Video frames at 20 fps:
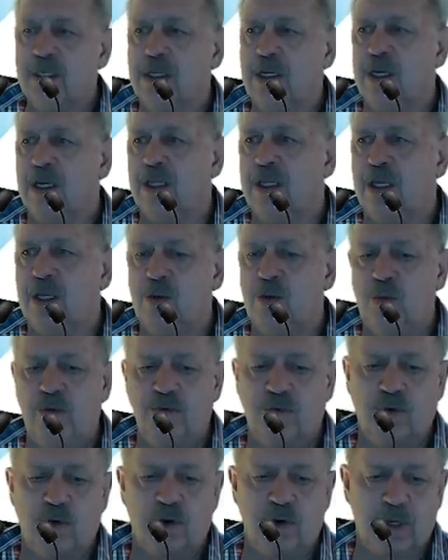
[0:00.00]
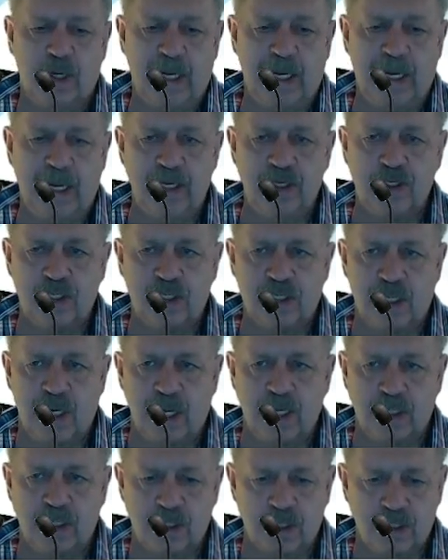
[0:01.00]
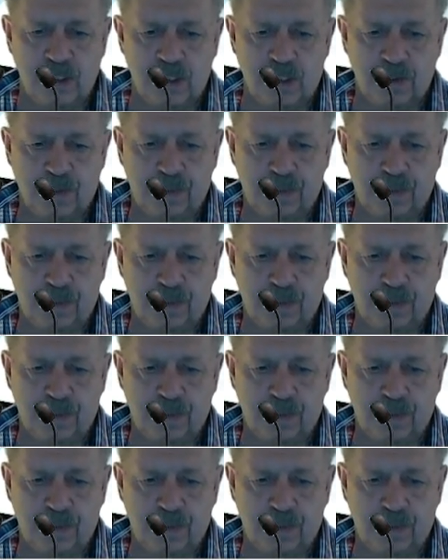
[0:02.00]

and then we've got legislators.